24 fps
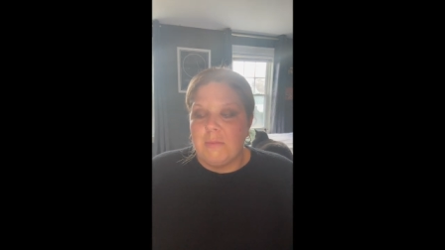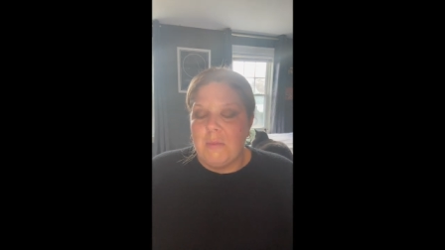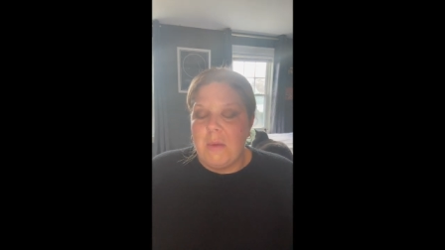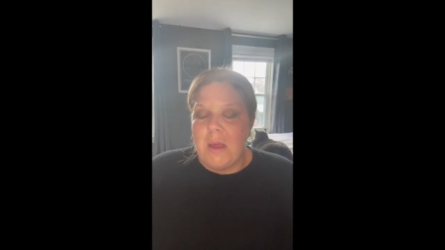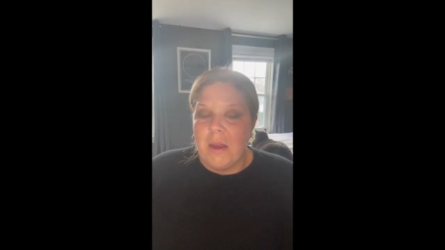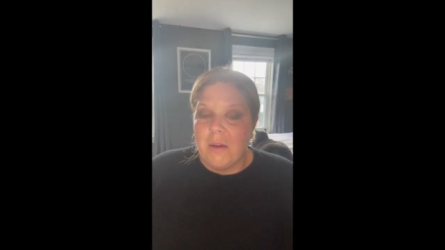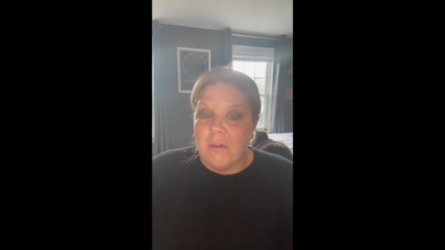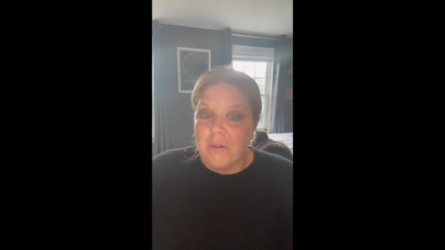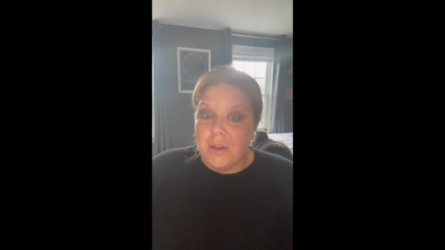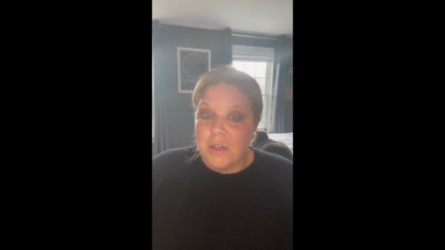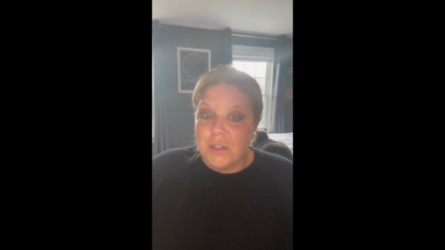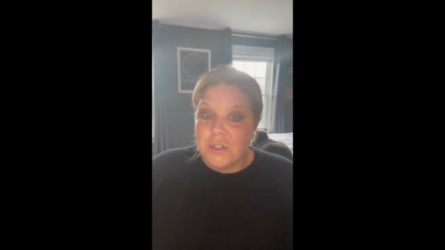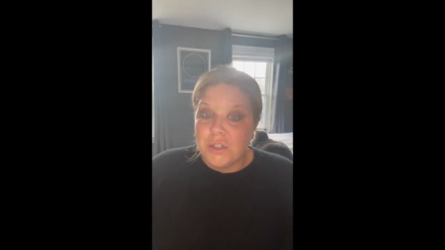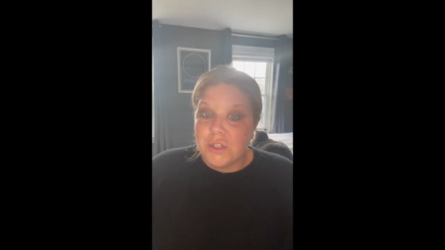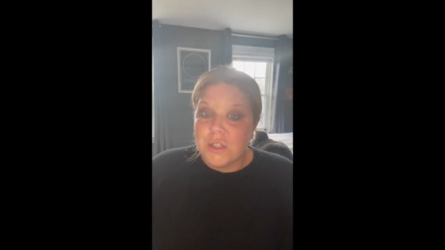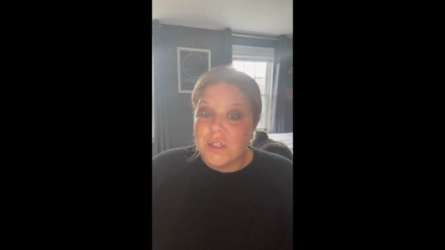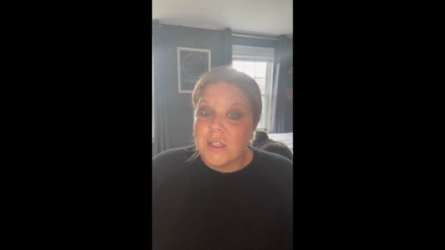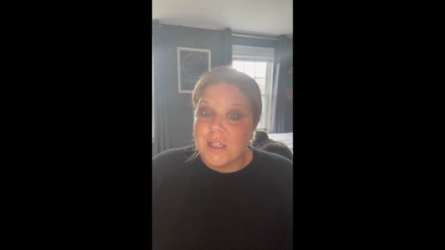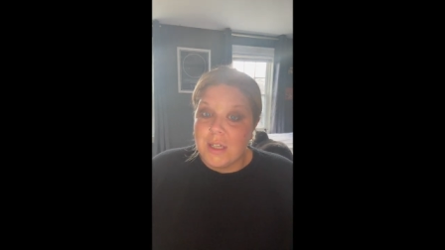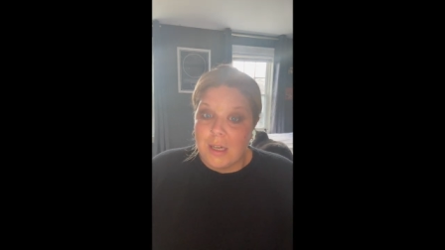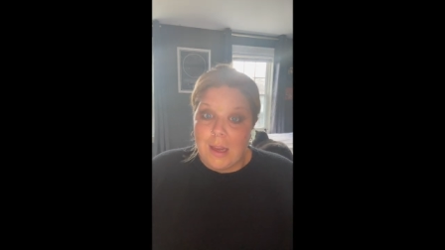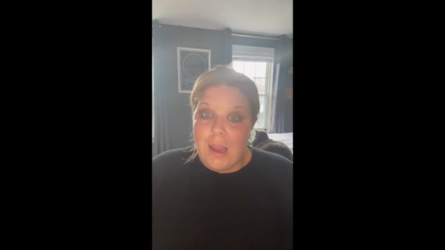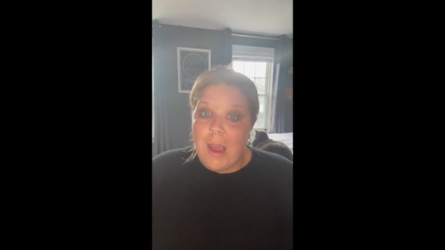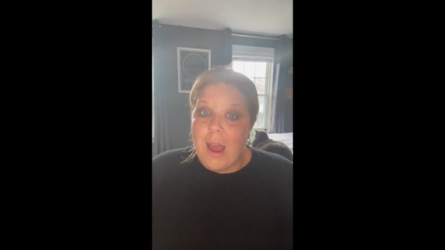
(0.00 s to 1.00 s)
marriage
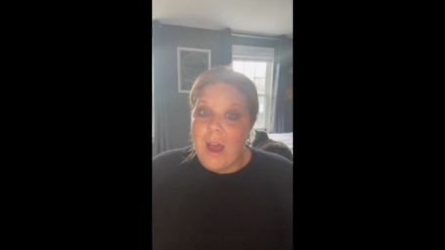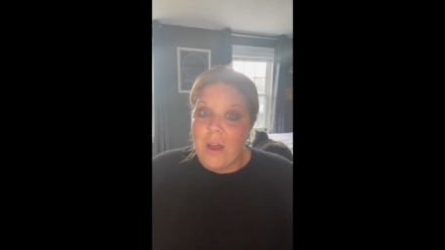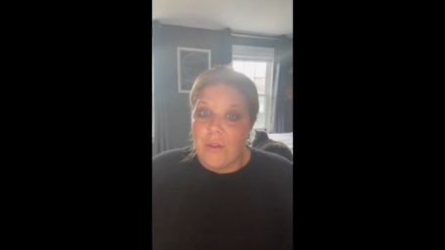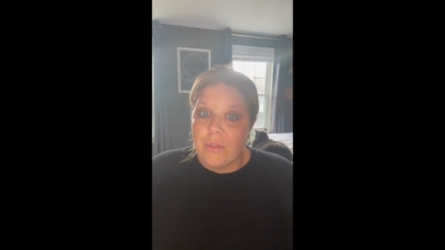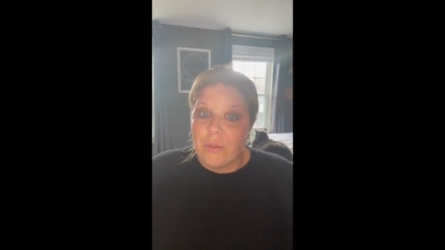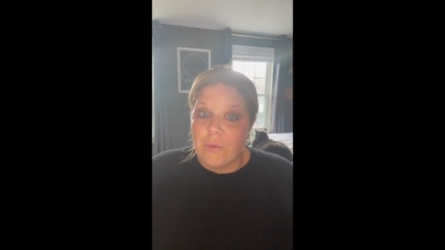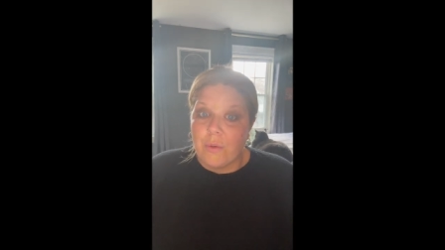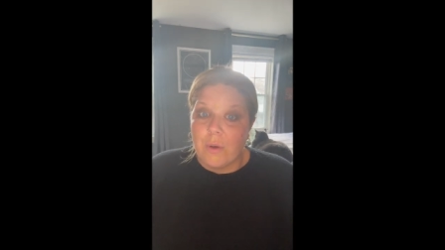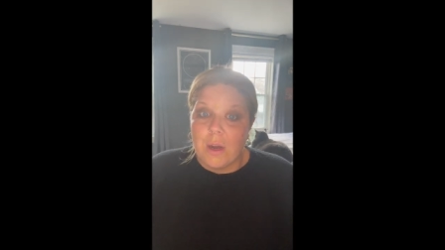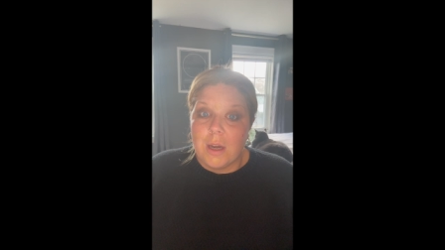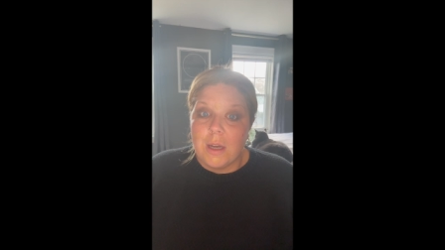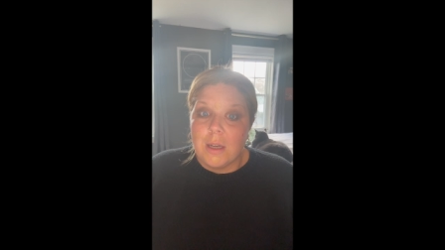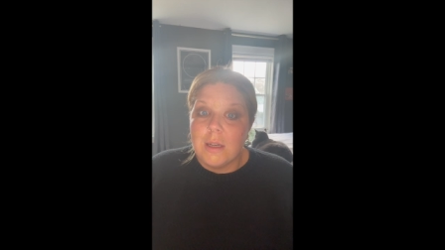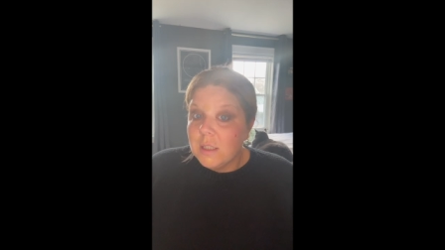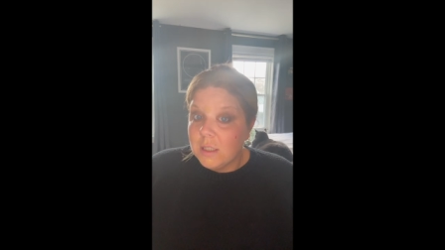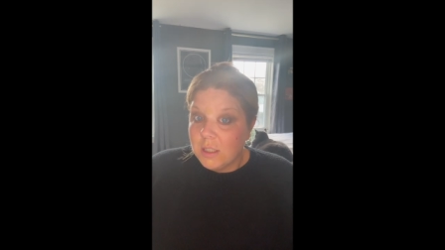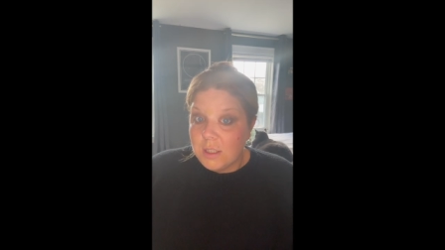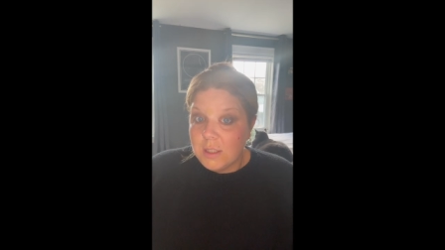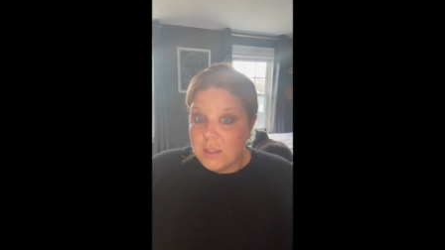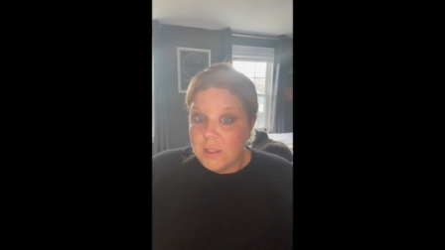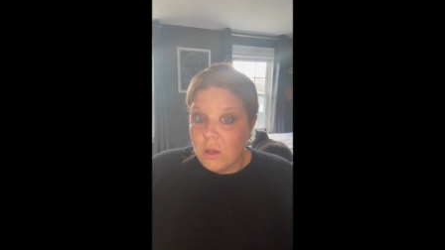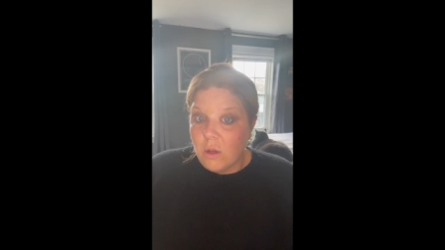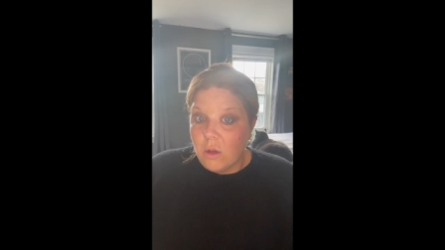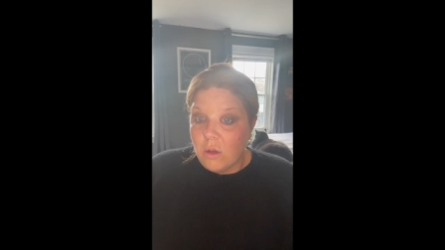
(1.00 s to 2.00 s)
to Catherine
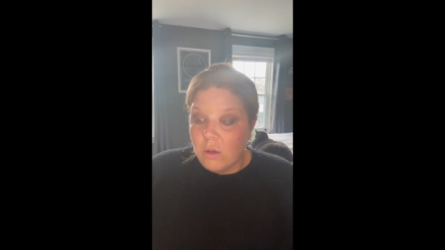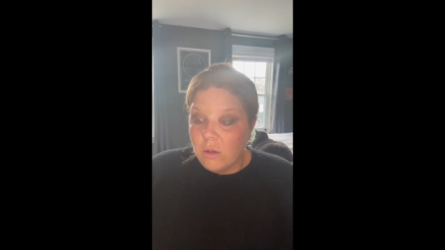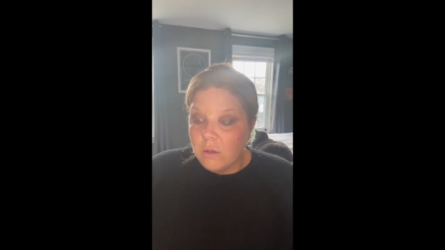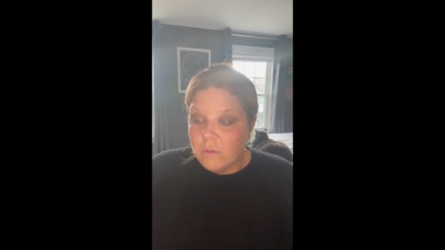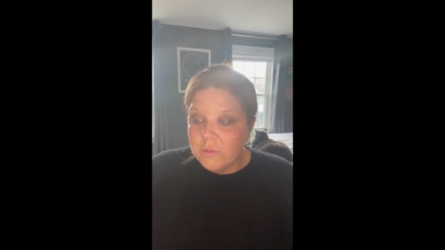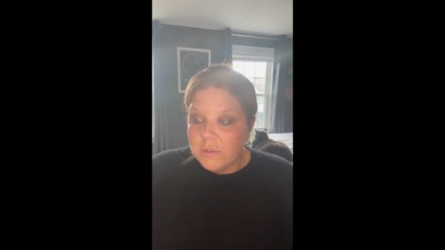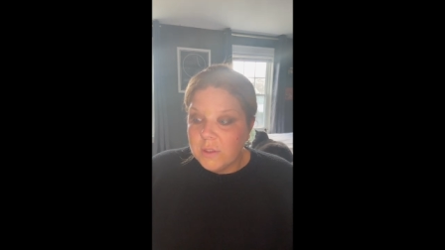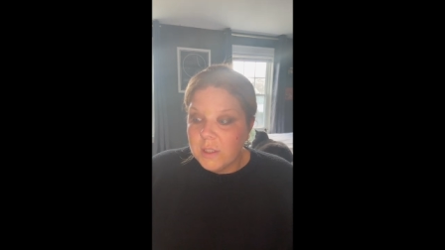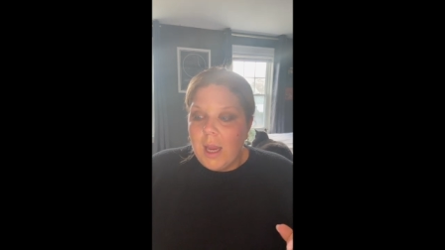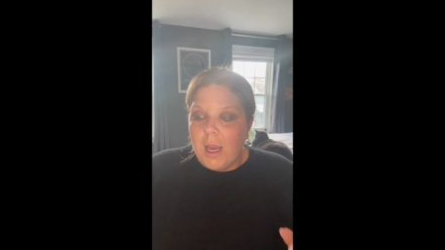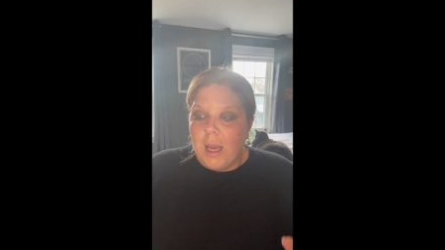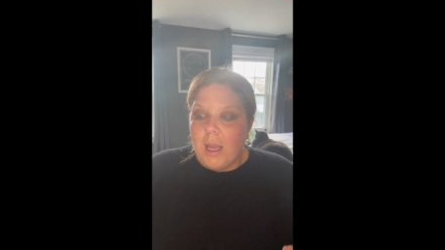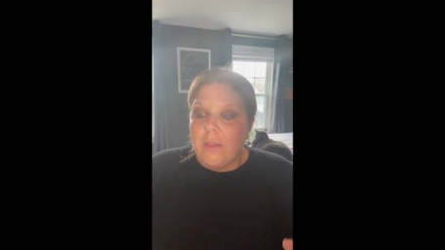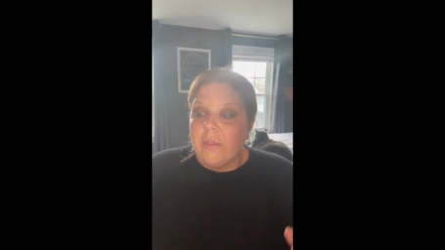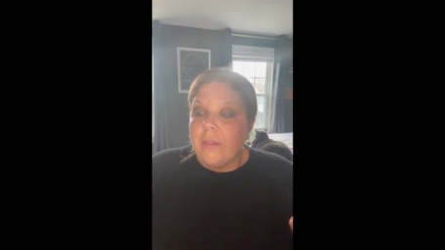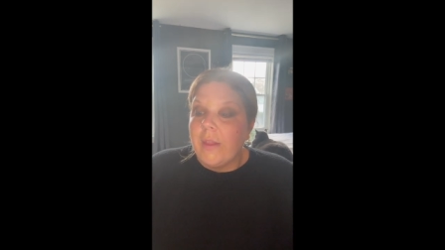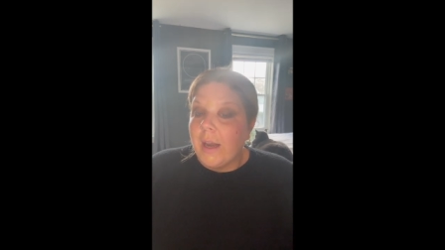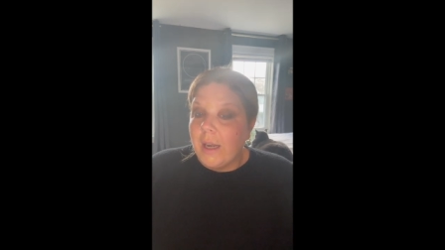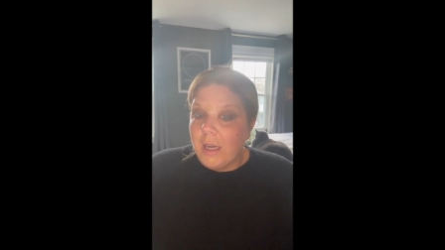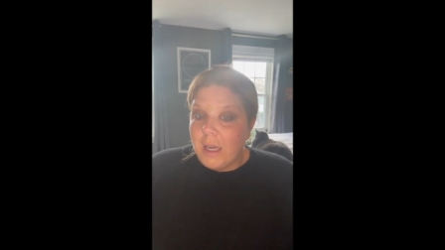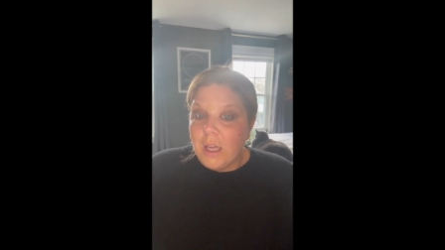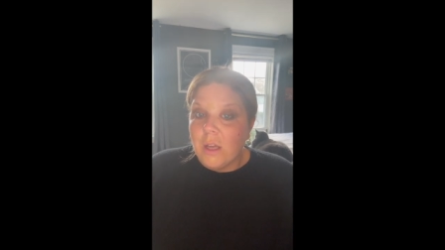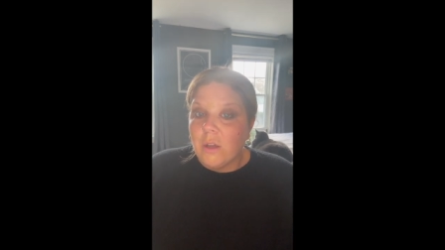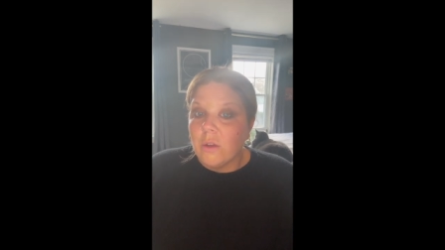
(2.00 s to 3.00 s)
dissolved, and
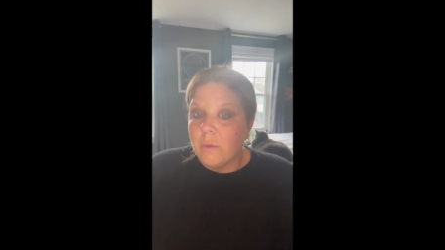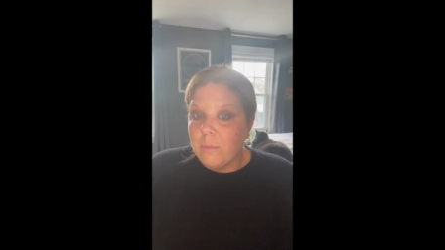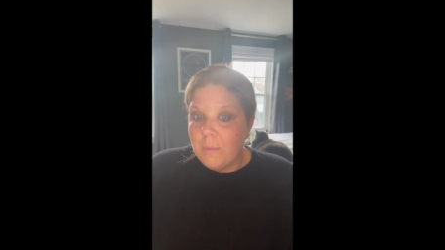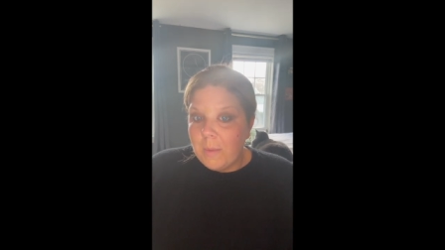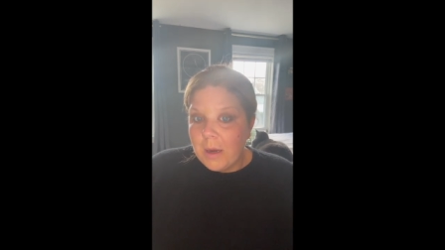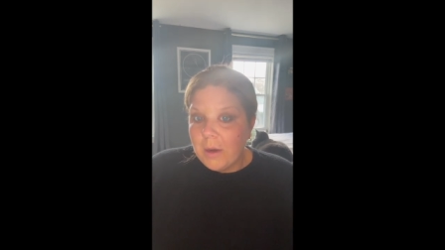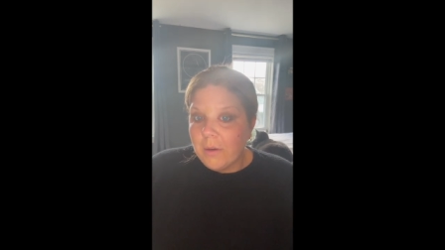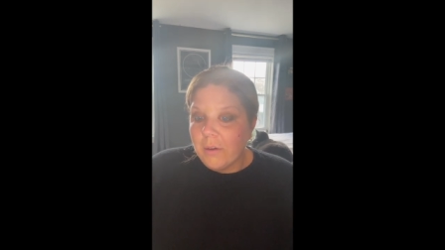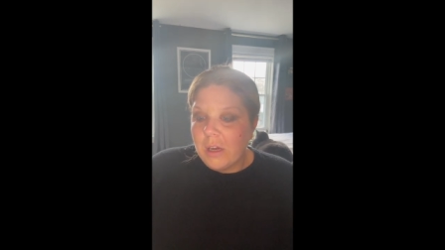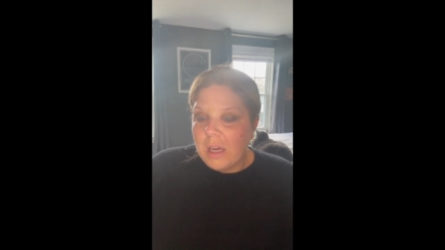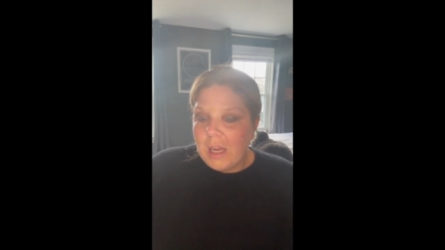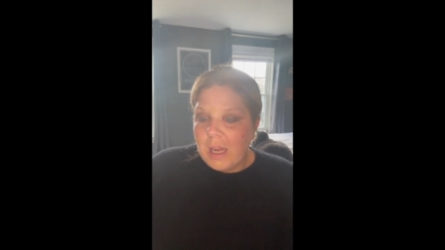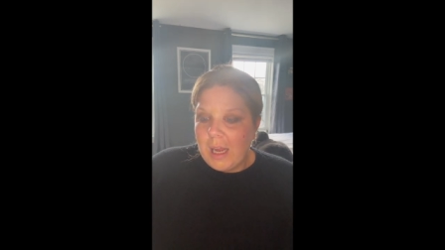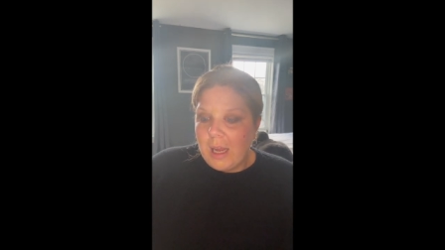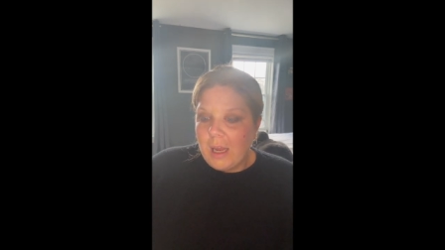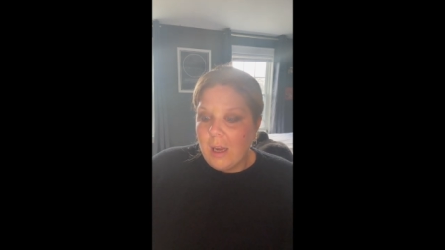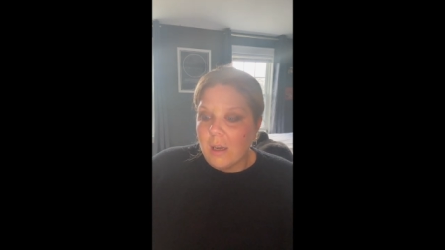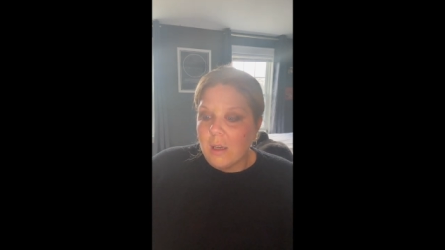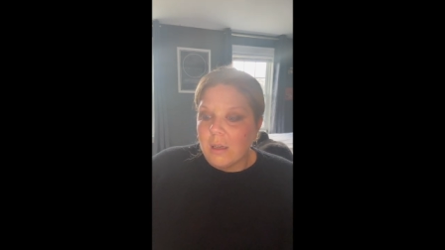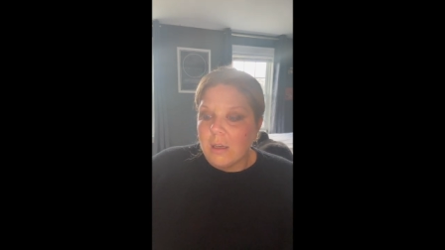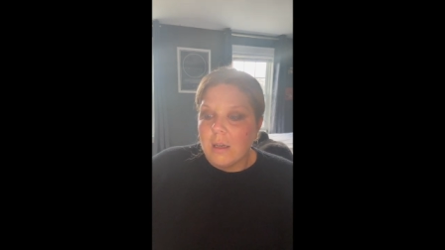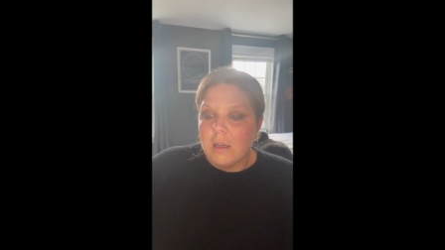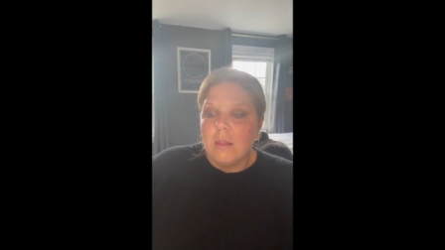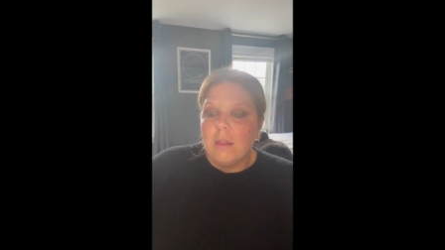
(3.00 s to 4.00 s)
then he could marry Anne.